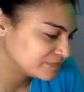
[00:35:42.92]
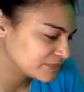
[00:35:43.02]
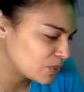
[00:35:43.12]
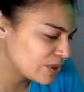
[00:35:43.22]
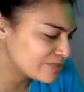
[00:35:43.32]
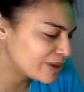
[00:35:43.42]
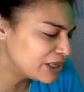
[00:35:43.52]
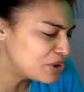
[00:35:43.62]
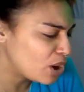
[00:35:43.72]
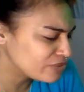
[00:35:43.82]
We already
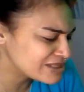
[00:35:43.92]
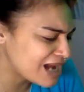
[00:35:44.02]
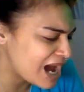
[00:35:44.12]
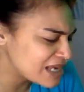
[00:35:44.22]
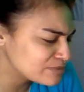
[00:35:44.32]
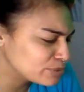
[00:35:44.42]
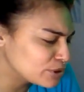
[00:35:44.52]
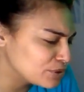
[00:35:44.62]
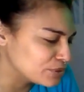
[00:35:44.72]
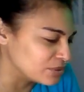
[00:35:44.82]
know this guy is
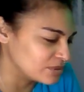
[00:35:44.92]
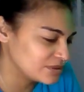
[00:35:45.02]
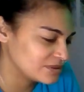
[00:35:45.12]
blue.